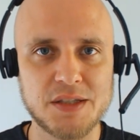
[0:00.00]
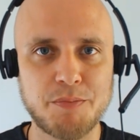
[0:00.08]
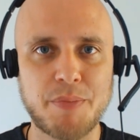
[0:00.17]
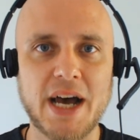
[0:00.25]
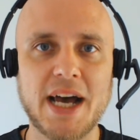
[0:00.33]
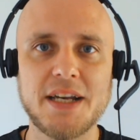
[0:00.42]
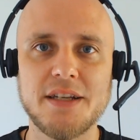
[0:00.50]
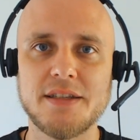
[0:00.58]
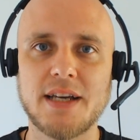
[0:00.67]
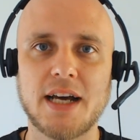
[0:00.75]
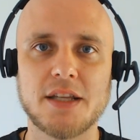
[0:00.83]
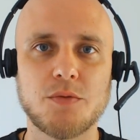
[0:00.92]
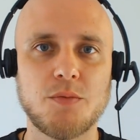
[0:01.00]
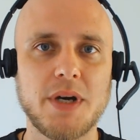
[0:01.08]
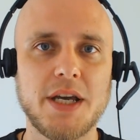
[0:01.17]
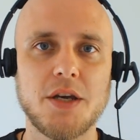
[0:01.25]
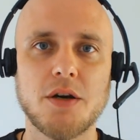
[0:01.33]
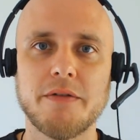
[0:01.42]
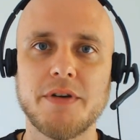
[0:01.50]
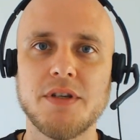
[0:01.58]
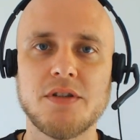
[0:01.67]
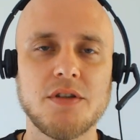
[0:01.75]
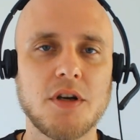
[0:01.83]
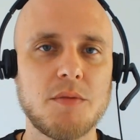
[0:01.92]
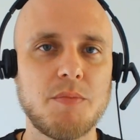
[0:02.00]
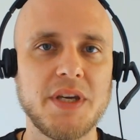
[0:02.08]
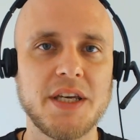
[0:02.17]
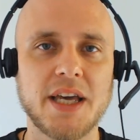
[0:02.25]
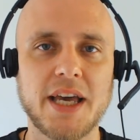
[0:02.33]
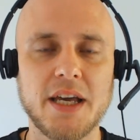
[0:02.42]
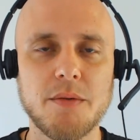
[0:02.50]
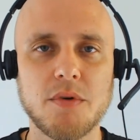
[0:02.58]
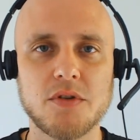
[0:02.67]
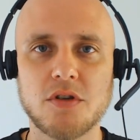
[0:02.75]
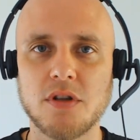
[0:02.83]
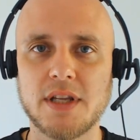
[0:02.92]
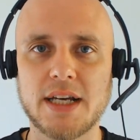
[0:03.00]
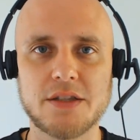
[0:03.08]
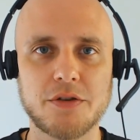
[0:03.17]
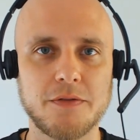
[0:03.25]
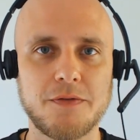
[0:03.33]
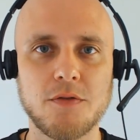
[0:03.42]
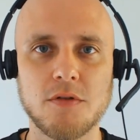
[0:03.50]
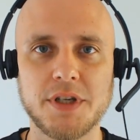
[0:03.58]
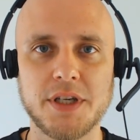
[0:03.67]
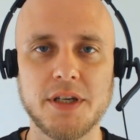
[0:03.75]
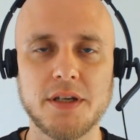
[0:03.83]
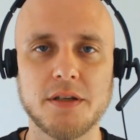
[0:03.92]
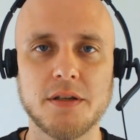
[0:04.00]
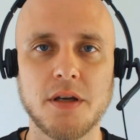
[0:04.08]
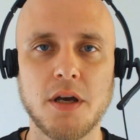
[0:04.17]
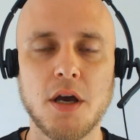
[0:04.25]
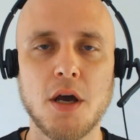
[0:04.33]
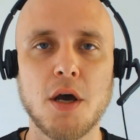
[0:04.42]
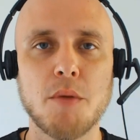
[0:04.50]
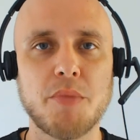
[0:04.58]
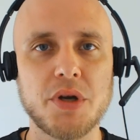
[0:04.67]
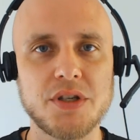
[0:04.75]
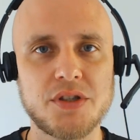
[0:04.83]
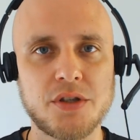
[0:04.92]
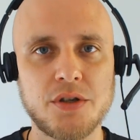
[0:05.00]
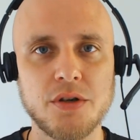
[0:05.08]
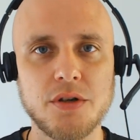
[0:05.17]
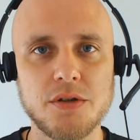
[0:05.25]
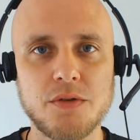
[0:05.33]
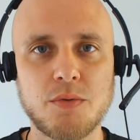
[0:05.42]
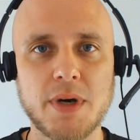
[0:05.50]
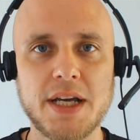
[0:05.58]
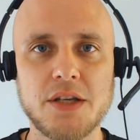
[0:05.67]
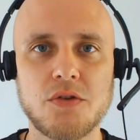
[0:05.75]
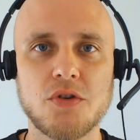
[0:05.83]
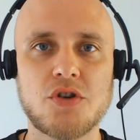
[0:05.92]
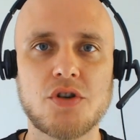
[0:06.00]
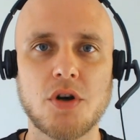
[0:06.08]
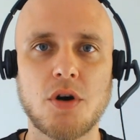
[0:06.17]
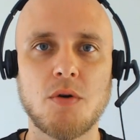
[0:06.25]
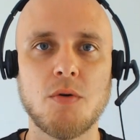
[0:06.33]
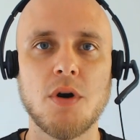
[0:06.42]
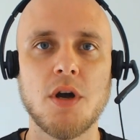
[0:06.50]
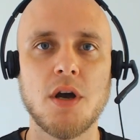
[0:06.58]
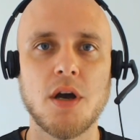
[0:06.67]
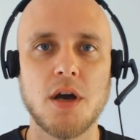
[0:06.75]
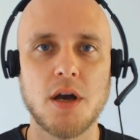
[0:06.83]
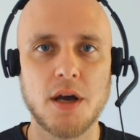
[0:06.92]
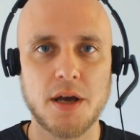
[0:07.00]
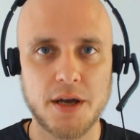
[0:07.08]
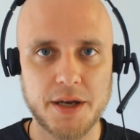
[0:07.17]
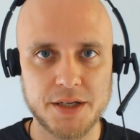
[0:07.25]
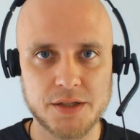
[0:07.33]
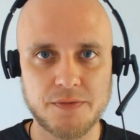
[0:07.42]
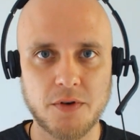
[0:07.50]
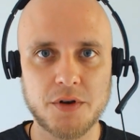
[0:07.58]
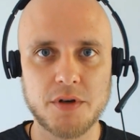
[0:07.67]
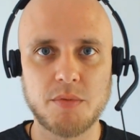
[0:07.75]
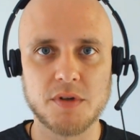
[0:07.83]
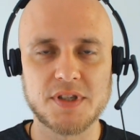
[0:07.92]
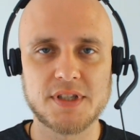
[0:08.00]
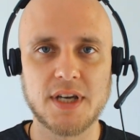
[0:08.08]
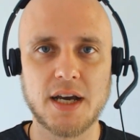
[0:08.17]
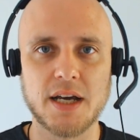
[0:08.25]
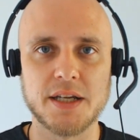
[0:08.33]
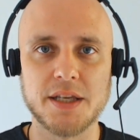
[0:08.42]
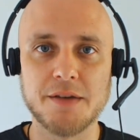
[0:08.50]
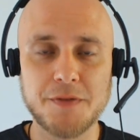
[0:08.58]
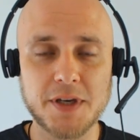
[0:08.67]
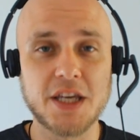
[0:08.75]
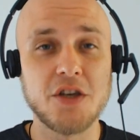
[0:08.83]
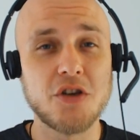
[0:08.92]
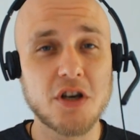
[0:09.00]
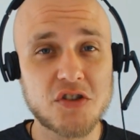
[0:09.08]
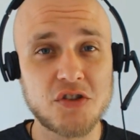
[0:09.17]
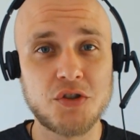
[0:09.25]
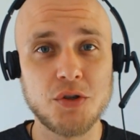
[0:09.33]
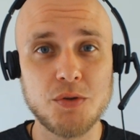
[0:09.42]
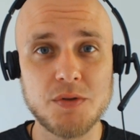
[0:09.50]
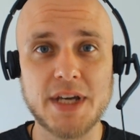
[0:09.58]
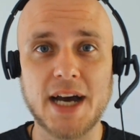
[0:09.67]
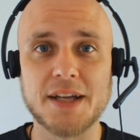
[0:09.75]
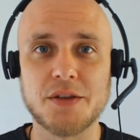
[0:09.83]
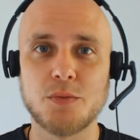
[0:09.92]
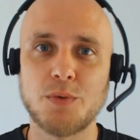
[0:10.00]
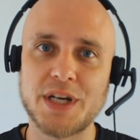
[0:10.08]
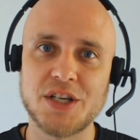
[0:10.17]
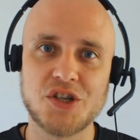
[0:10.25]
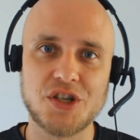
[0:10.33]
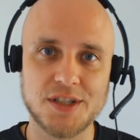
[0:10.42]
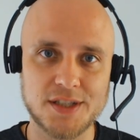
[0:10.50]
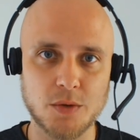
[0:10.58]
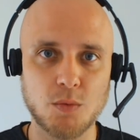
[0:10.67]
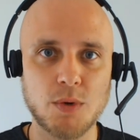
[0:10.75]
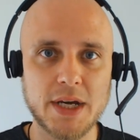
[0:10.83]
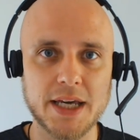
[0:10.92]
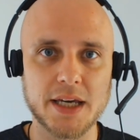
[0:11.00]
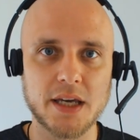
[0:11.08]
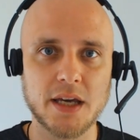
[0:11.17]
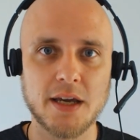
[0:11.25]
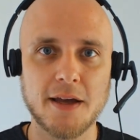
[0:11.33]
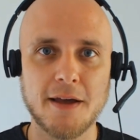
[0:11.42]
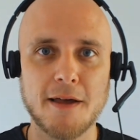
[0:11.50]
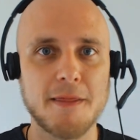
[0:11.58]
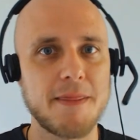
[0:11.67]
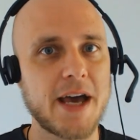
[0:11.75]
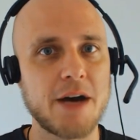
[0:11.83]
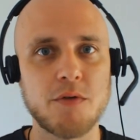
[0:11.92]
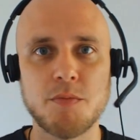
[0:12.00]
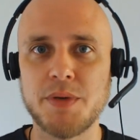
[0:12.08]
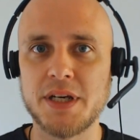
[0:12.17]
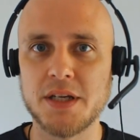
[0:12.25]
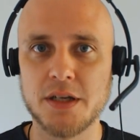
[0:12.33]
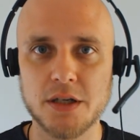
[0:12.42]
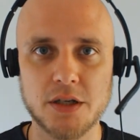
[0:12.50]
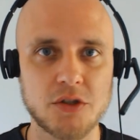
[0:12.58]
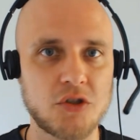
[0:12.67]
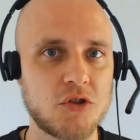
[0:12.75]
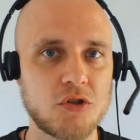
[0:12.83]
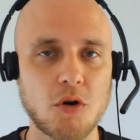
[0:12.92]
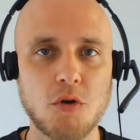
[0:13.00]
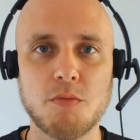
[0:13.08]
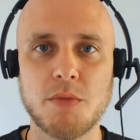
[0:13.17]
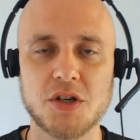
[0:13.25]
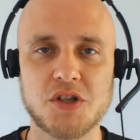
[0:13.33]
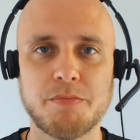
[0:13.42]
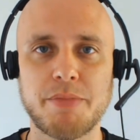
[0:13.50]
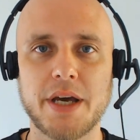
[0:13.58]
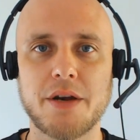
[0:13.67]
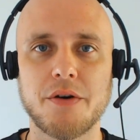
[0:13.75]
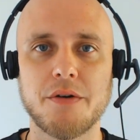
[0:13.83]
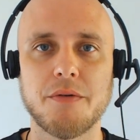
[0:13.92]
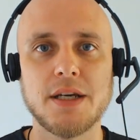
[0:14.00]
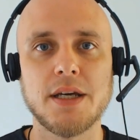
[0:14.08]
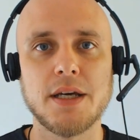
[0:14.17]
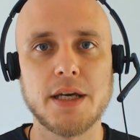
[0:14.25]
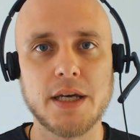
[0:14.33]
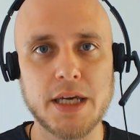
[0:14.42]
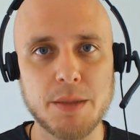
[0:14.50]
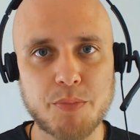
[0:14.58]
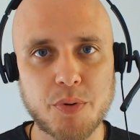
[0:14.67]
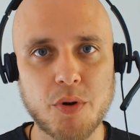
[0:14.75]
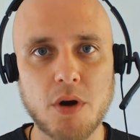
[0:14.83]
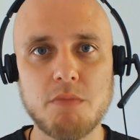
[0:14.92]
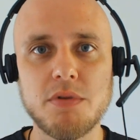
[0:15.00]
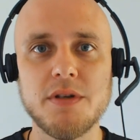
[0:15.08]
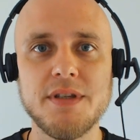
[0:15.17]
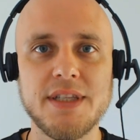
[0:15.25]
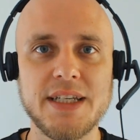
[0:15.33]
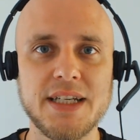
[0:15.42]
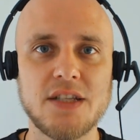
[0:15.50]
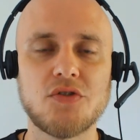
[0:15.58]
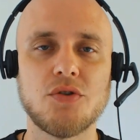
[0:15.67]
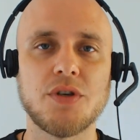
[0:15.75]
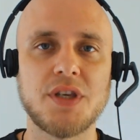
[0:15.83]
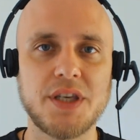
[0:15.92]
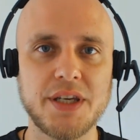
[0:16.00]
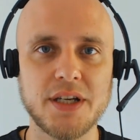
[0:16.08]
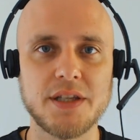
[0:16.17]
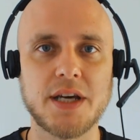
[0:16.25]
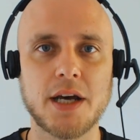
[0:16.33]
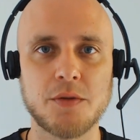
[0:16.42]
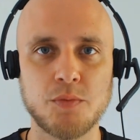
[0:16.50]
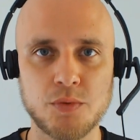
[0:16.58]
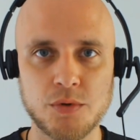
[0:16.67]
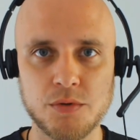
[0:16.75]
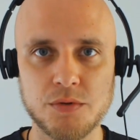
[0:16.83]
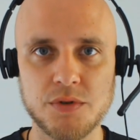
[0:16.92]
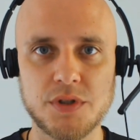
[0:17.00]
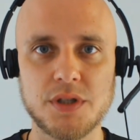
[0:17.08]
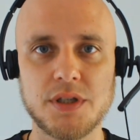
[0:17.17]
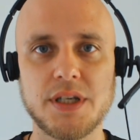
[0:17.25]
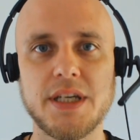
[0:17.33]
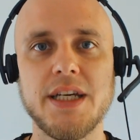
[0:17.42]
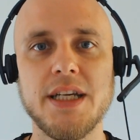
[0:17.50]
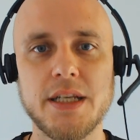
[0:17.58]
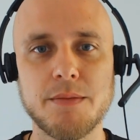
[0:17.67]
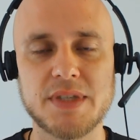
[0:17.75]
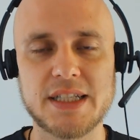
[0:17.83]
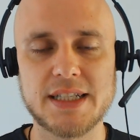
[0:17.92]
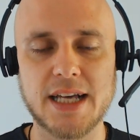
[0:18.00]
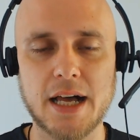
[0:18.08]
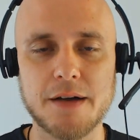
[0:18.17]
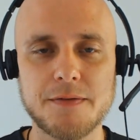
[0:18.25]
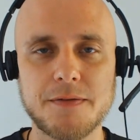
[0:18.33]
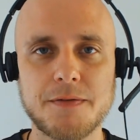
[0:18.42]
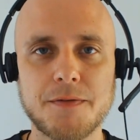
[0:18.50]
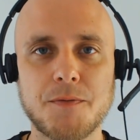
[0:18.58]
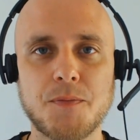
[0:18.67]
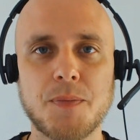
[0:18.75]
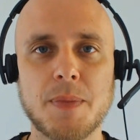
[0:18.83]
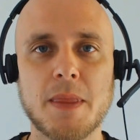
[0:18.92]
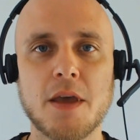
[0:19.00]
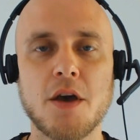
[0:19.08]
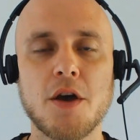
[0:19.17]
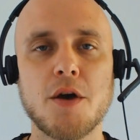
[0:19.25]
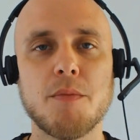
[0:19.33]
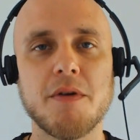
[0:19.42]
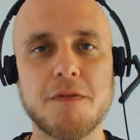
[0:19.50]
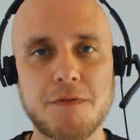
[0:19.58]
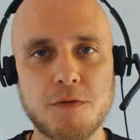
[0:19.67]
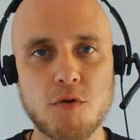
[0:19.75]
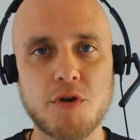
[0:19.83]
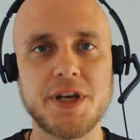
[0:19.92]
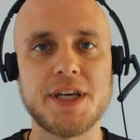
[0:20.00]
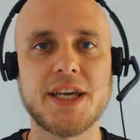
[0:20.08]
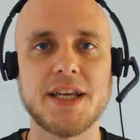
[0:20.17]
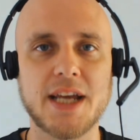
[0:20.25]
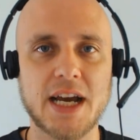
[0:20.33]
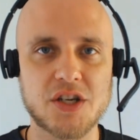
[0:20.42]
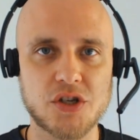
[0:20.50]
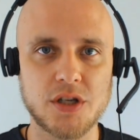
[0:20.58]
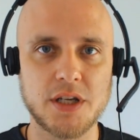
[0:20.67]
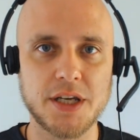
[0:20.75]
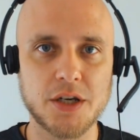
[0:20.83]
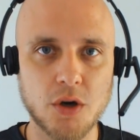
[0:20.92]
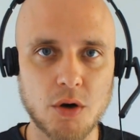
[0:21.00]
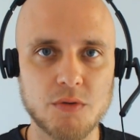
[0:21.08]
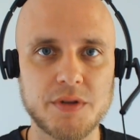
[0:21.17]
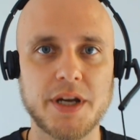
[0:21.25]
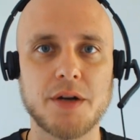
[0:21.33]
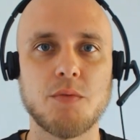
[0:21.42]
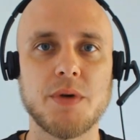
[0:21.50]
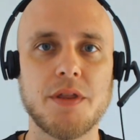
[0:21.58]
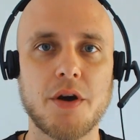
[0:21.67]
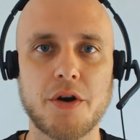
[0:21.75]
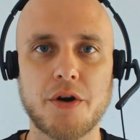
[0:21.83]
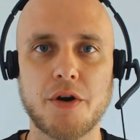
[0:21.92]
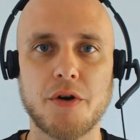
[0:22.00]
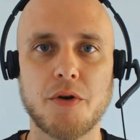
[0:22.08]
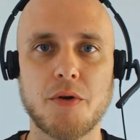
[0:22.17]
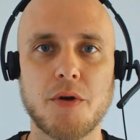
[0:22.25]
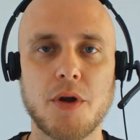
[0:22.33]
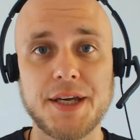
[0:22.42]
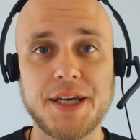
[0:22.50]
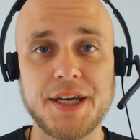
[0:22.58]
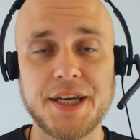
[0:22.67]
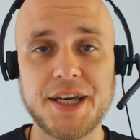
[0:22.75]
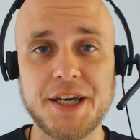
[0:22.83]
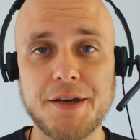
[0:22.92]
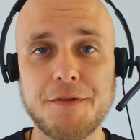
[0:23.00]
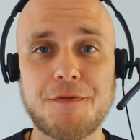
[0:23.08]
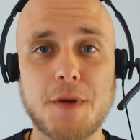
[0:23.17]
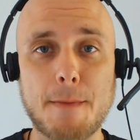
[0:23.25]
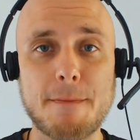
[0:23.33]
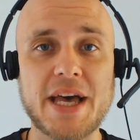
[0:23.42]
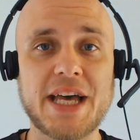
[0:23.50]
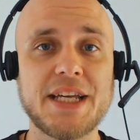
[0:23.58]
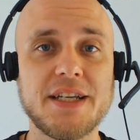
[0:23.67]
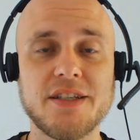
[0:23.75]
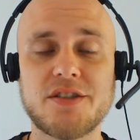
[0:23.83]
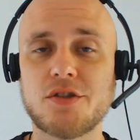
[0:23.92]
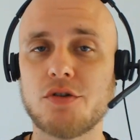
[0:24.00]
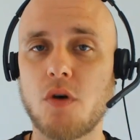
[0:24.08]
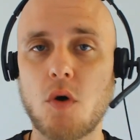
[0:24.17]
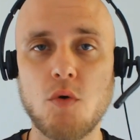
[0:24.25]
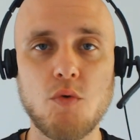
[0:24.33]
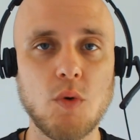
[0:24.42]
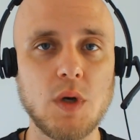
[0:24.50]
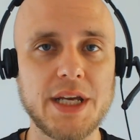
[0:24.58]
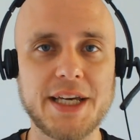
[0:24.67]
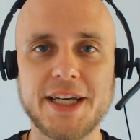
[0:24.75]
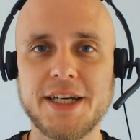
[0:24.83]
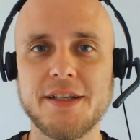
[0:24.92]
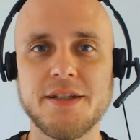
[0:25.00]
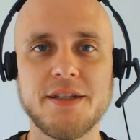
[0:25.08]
bad in that way of he's not being able to let her fully in, but it's a good way to show his vulnerable side. If he can just do that when she's awake, that would be so much better. He probably needs to heal that wound in himself before he can actually go there with her. If a man is only in